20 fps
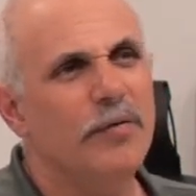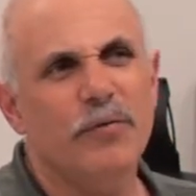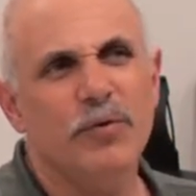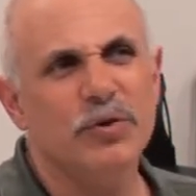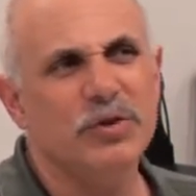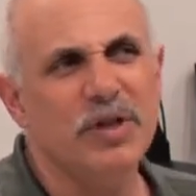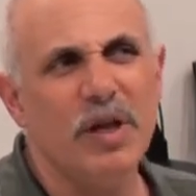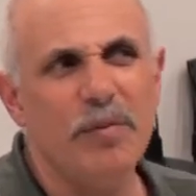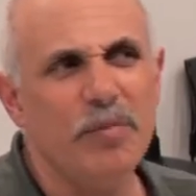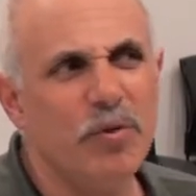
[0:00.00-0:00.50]
For
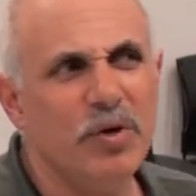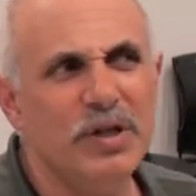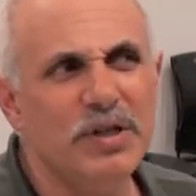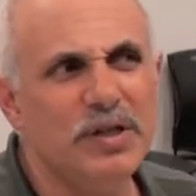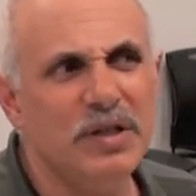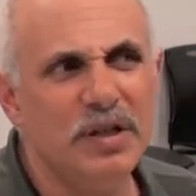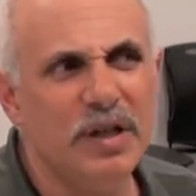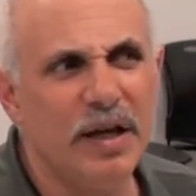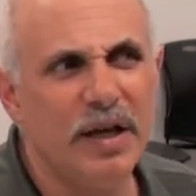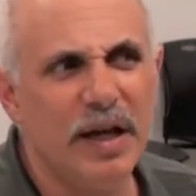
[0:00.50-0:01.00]
some
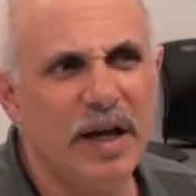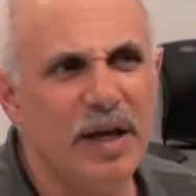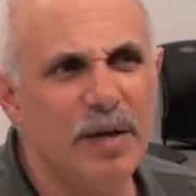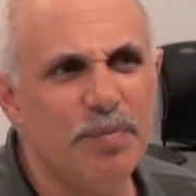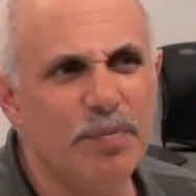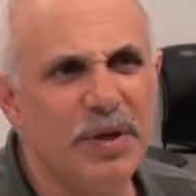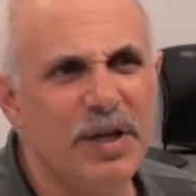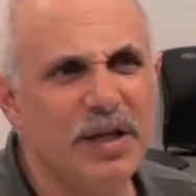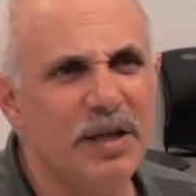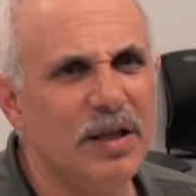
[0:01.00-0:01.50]
reason, the
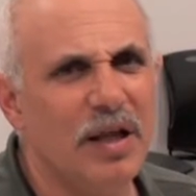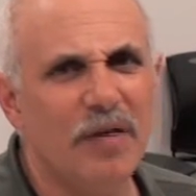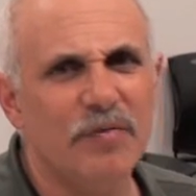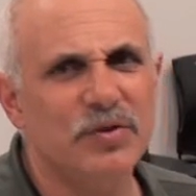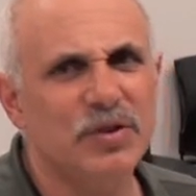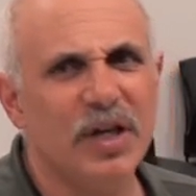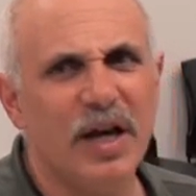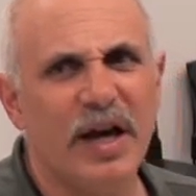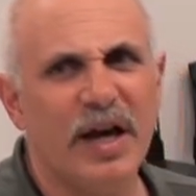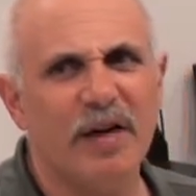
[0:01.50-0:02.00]
AP
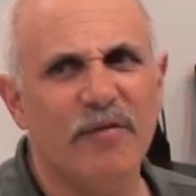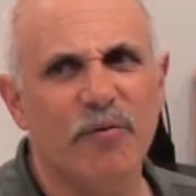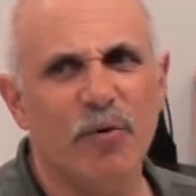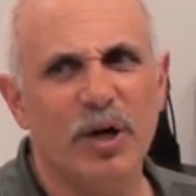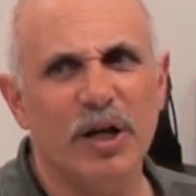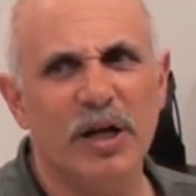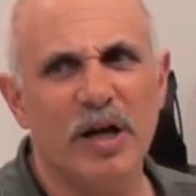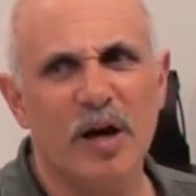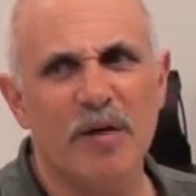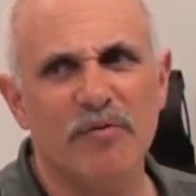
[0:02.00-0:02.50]
loves the
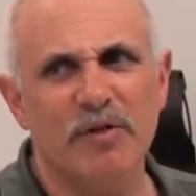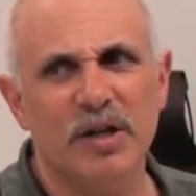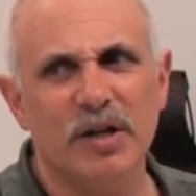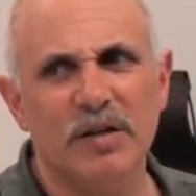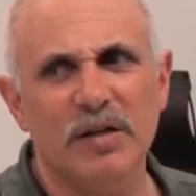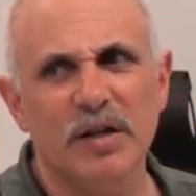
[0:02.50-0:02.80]
halfway covenant.